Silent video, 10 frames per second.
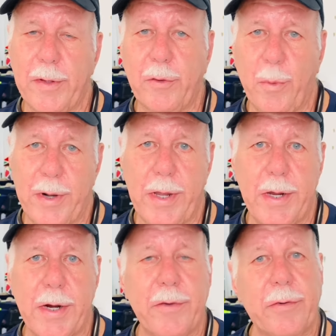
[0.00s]
the
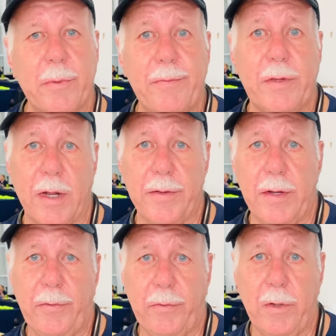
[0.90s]
28 years that we've done
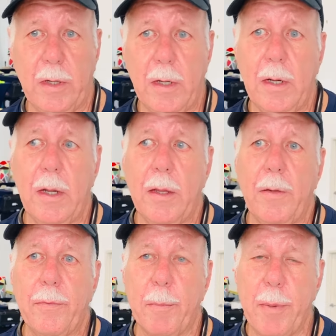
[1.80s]
this,
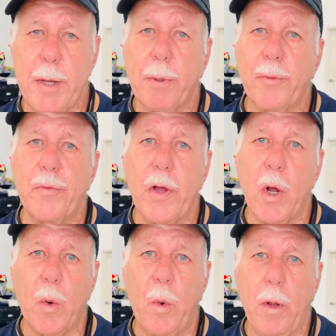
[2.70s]
the people
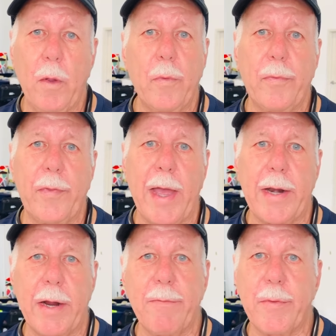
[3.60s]
know that
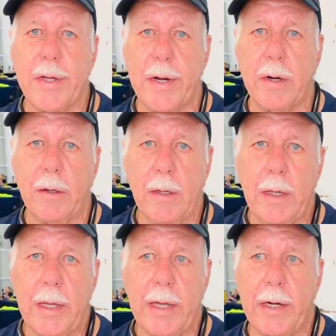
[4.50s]
every year
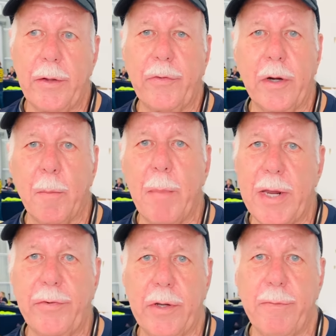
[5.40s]
it is an
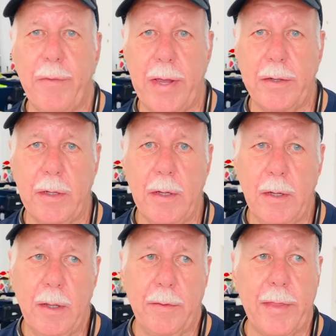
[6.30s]
amazing event
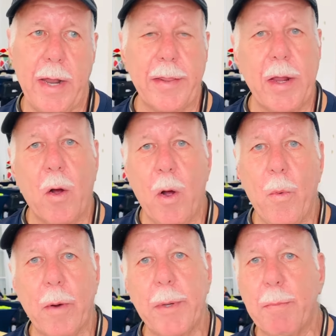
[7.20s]
that they all
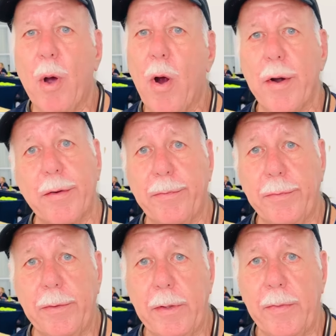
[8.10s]
want to be part of.
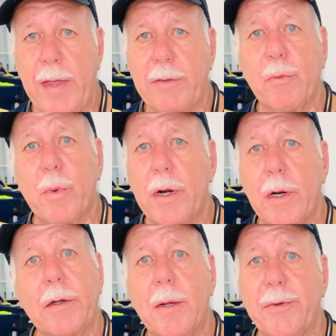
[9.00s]
And that's what it
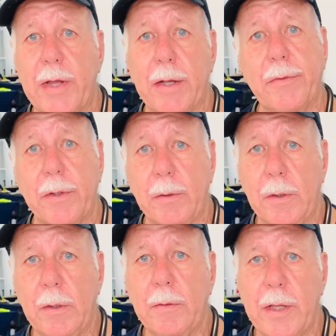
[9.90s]
comes down
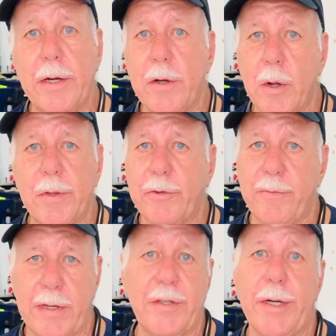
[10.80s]
to. They know this
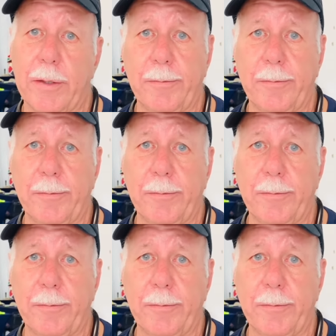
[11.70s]
event's here.